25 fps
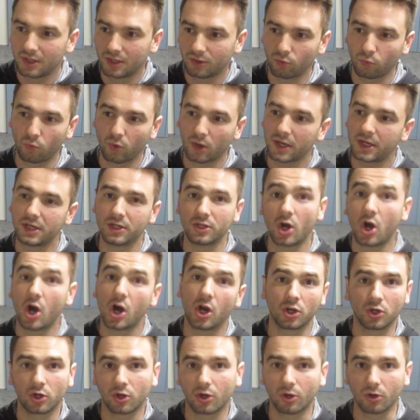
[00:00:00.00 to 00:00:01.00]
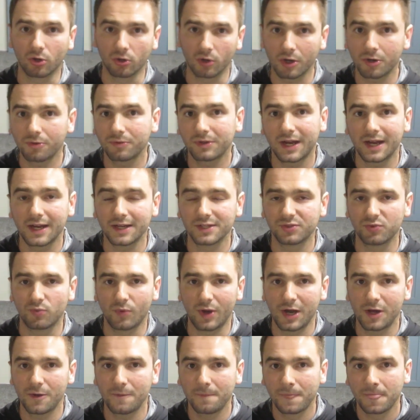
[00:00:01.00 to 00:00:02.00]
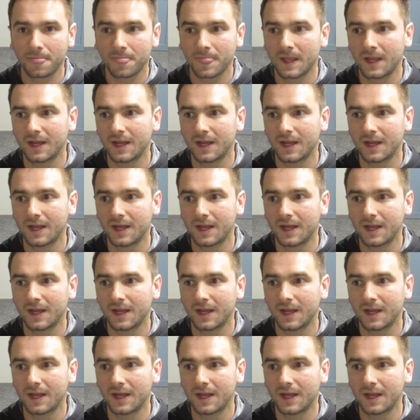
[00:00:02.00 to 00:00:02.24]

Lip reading: working on her own as well,